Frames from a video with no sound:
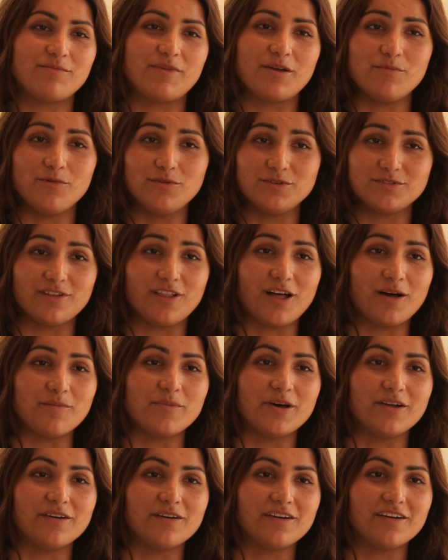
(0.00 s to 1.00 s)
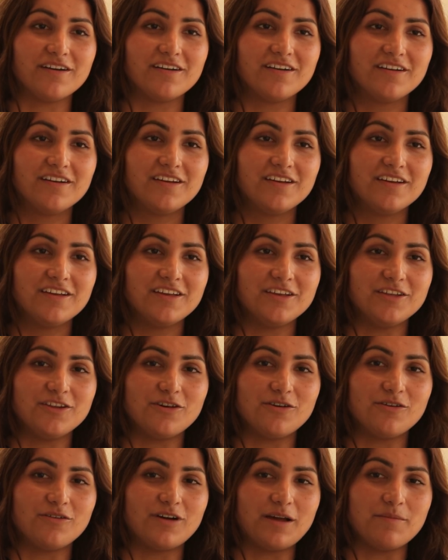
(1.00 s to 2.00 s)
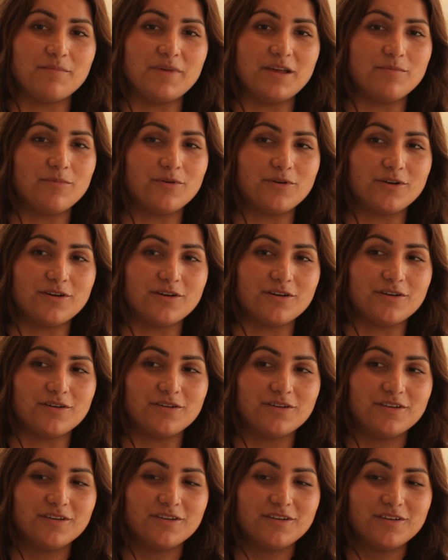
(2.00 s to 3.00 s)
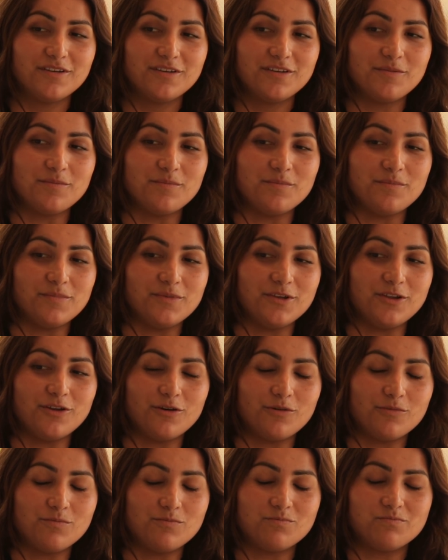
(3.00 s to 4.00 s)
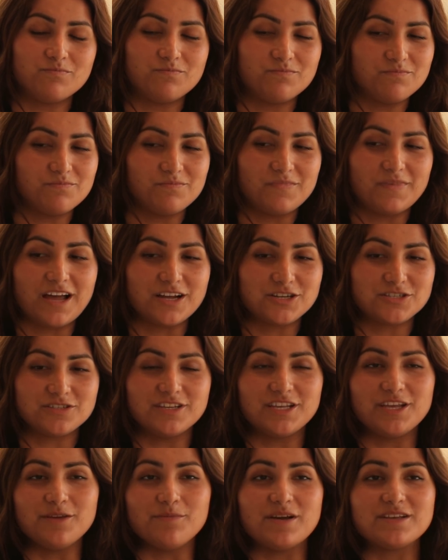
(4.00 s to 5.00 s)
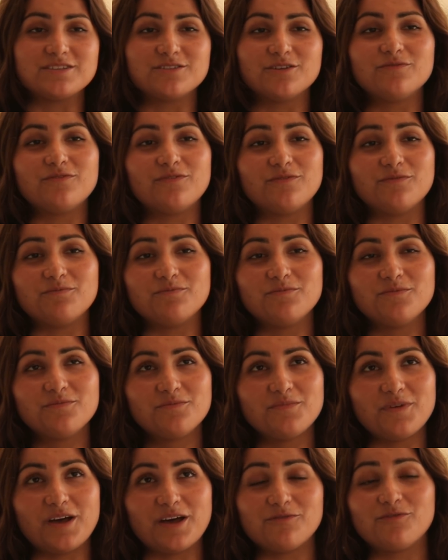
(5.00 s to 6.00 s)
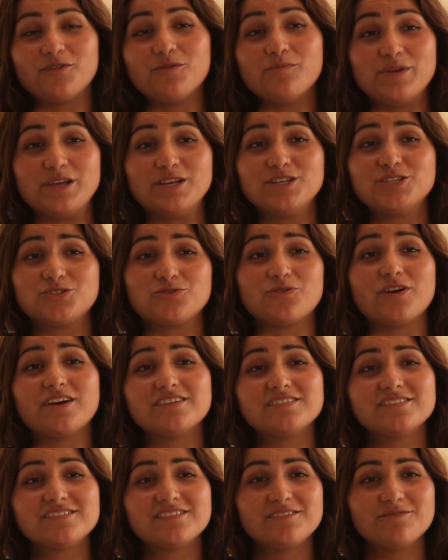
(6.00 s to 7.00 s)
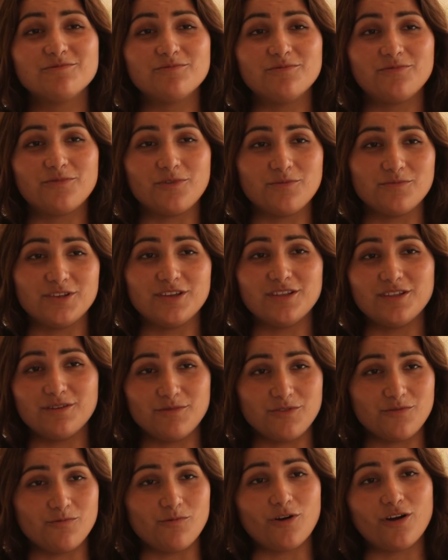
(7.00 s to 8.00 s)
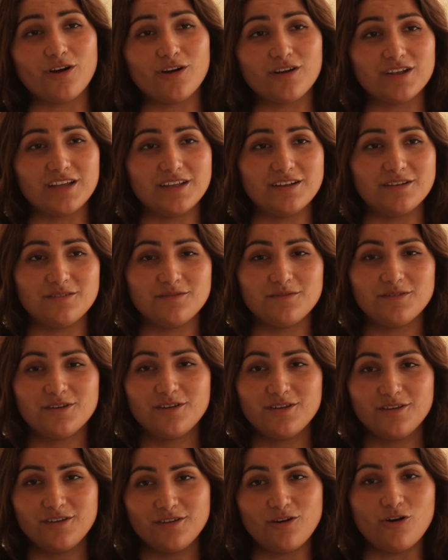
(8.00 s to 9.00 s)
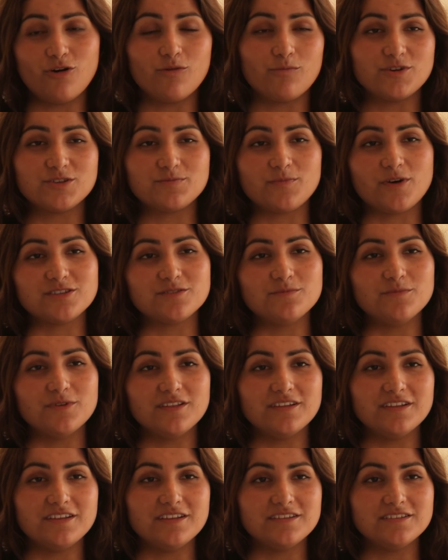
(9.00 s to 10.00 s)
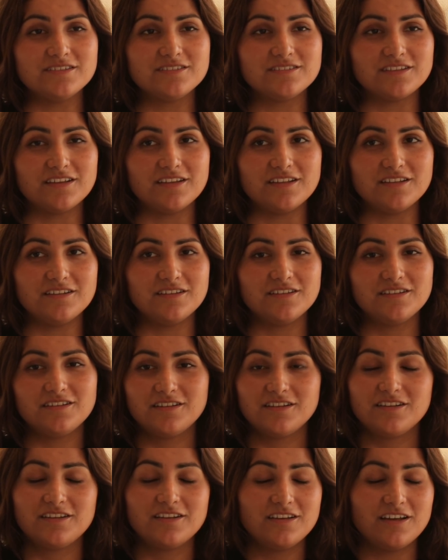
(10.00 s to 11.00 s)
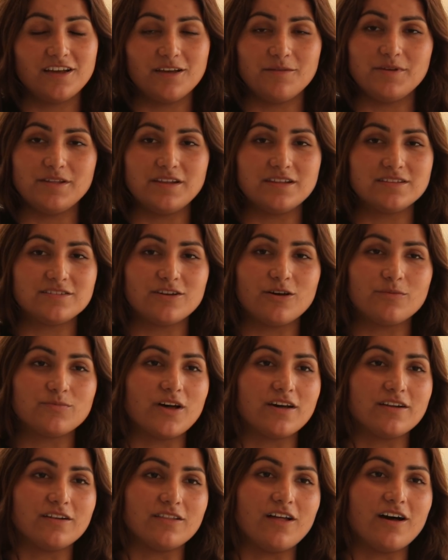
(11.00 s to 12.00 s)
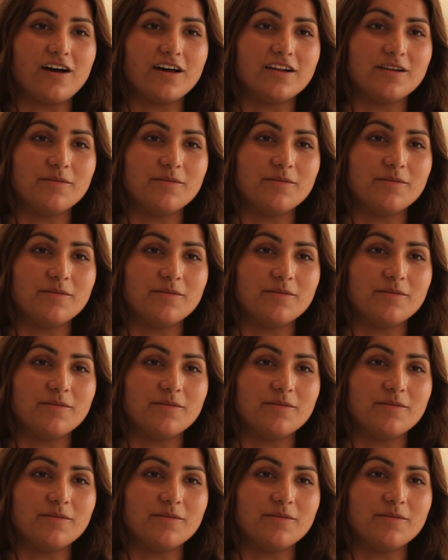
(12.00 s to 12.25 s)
My mood's a lot better. You know, I'm able to, you know, actually keep myself from being stressed, from dealing with work and home responsibilities. And I mean, it's helped out a lot.